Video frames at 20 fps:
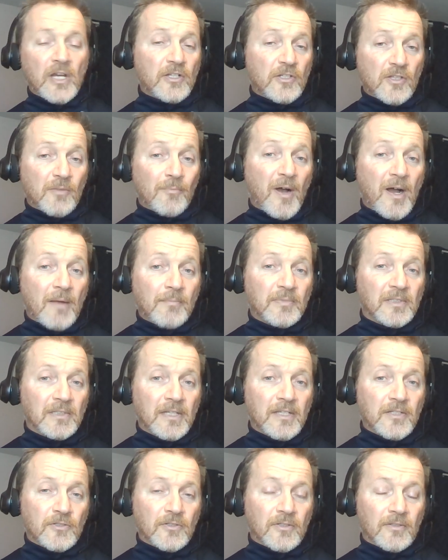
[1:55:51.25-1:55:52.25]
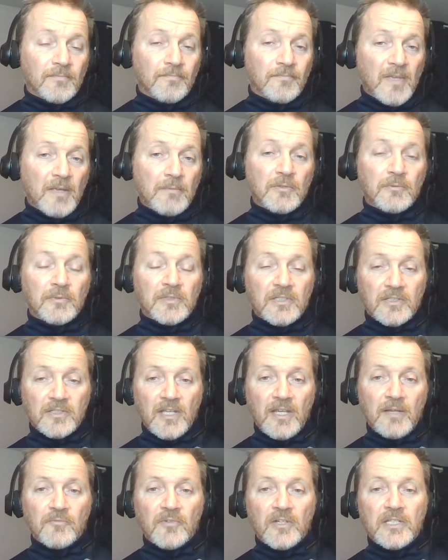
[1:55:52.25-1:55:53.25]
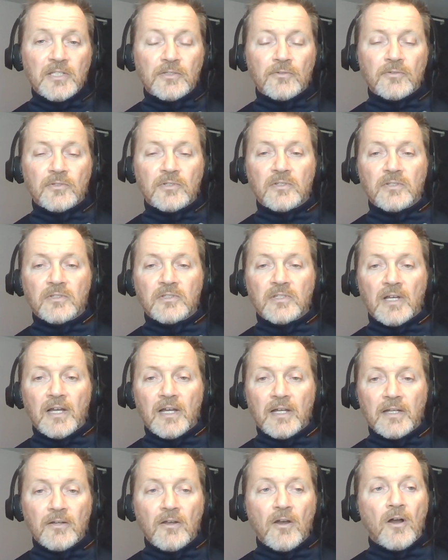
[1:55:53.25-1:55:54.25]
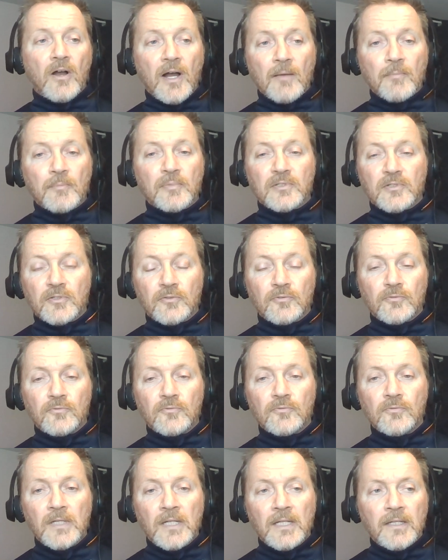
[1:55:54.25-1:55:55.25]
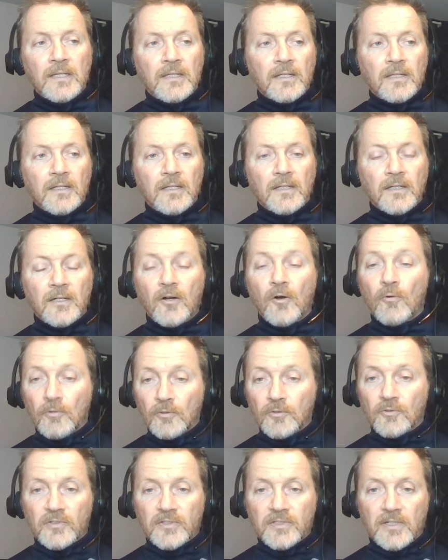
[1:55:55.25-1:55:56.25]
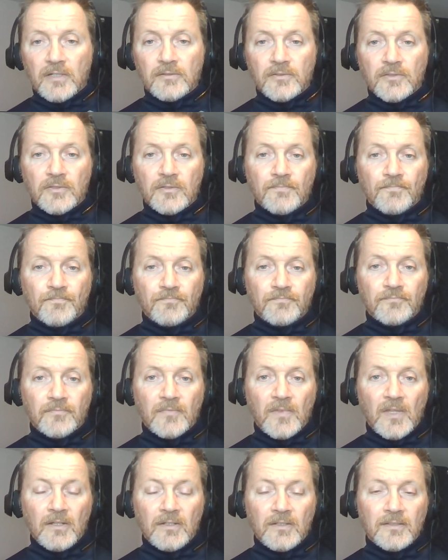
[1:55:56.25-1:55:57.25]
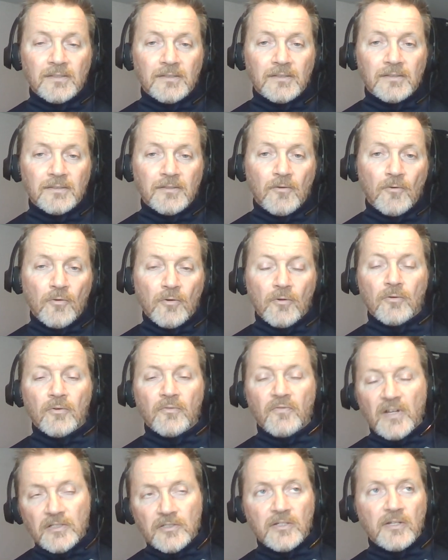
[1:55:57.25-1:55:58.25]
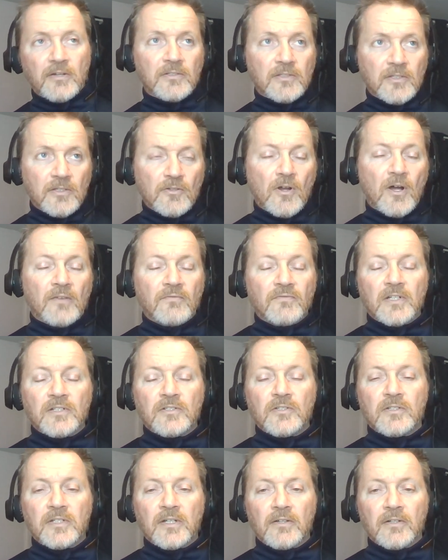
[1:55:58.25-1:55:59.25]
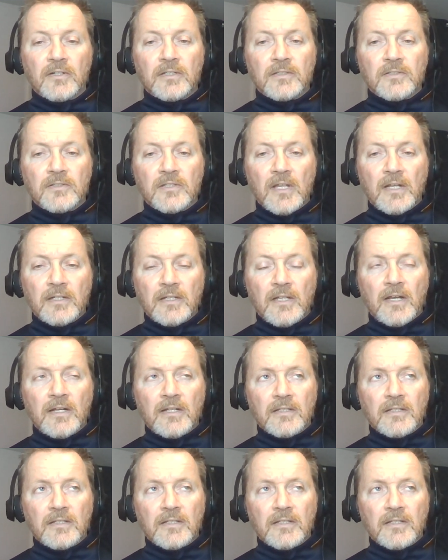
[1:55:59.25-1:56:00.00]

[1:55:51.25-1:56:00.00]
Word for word: the population, maybe with the same research design, hop to uh, older adults uh, or, or vegetarians and non-vegetarians. And, and at